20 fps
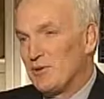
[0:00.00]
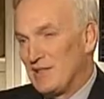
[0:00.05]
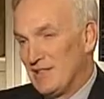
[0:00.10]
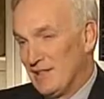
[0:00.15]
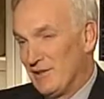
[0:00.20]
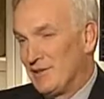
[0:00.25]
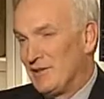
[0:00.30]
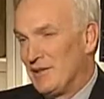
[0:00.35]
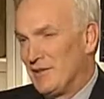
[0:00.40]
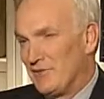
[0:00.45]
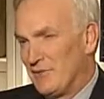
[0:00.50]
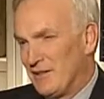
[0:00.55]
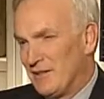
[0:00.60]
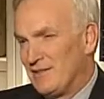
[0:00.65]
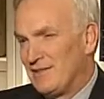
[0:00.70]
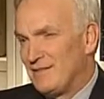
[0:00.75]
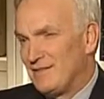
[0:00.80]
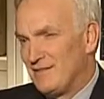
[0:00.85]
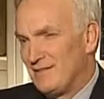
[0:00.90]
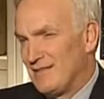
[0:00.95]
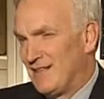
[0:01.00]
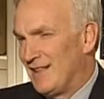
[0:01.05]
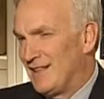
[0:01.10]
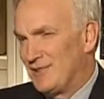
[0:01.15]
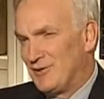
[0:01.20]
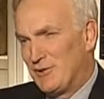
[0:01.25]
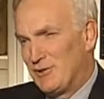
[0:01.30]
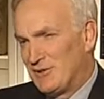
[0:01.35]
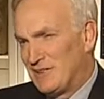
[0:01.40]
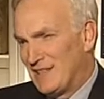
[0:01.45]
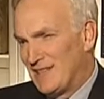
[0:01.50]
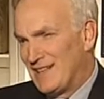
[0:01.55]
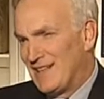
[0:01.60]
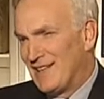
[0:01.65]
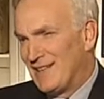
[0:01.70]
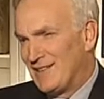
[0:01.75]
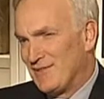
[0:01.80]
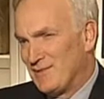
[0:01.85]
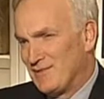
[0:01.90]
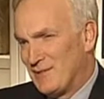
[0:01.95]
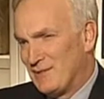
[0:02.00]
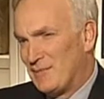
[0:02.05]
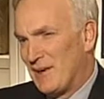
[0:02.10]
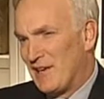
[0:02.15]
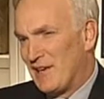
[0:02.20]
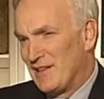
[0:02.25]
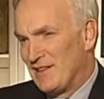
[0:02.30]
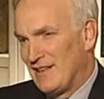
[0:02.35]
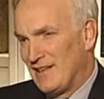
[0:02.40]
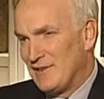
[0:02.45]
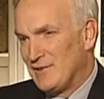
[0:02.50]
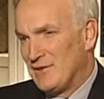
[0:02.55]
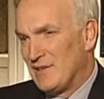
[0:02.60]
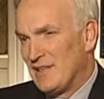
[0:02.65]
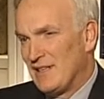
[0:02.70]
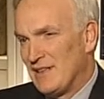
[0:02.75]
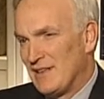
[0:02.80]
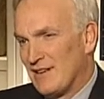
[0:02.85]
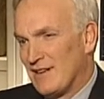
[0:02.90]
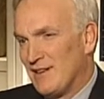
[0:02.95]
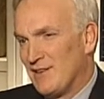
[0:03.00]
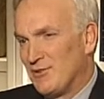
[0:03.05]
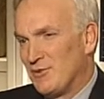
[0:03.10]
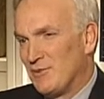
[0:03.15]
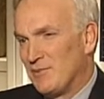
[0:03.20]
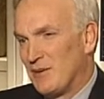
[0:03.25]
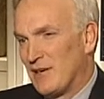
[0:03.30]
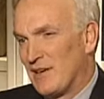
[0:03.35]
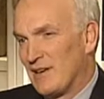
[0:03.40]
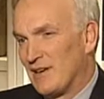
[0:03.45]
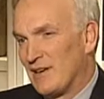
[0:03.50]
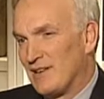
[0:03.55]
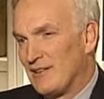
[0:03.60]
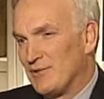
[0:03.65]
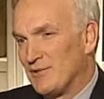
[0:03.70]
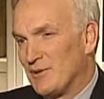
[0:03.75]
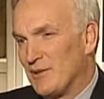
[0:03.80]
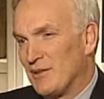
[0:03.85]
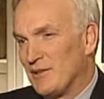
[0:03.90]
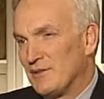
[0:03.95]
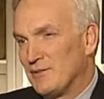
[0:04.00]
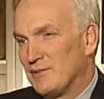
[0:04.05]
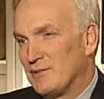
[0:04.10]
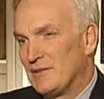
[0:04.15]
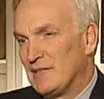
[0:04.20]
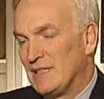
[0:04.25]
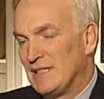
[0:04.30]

a little different. There's a ton of speculation in the condo market in Toronto.